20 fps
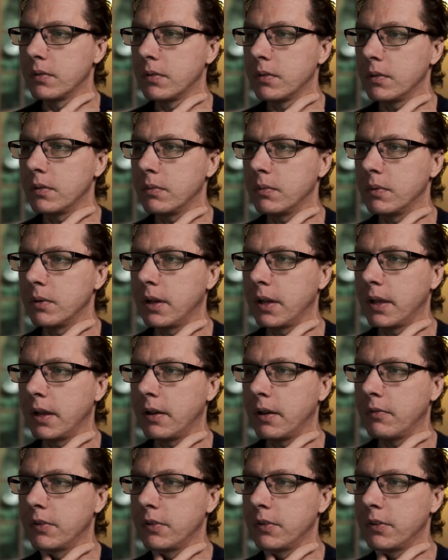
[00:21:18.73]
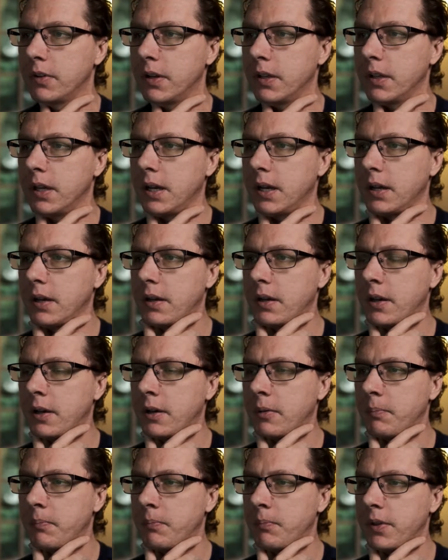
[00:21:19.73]
What did I have for today? Yeah.
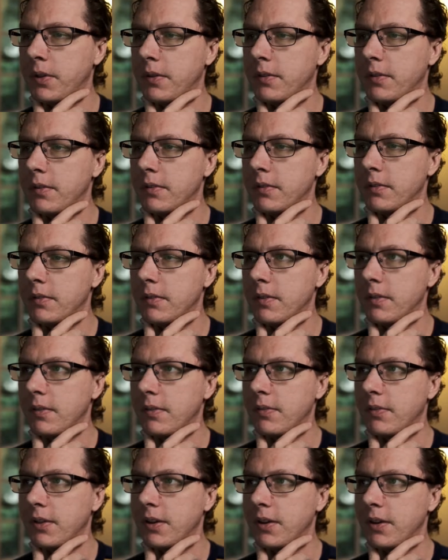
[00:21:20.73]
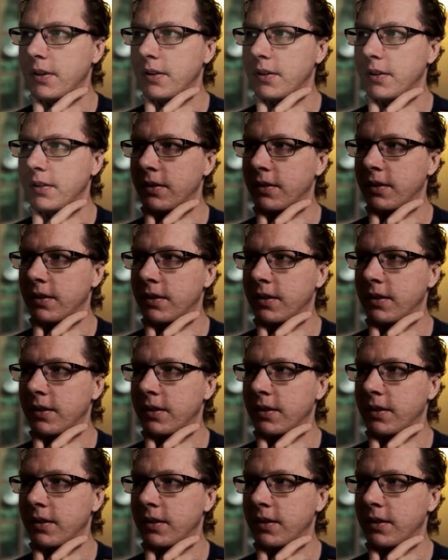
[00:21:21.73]
The